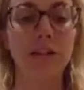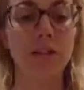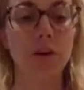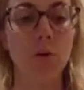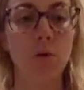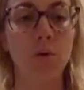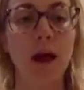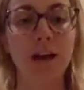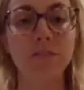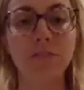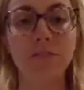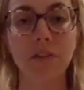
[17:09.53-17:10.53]
So you
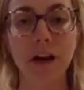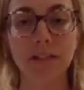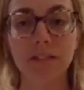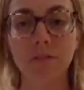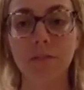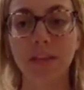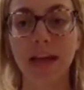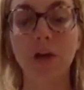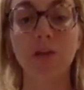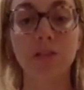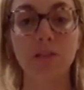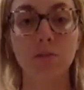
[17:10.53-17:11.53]
have to find something
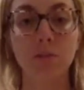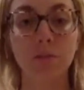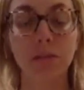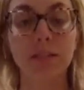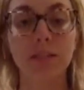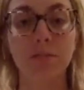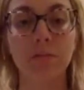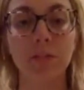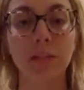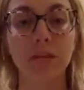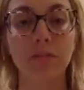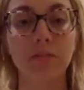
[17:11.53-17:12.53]
else to replace the
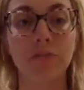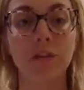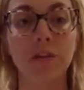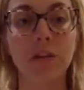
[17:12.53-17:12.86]
belief.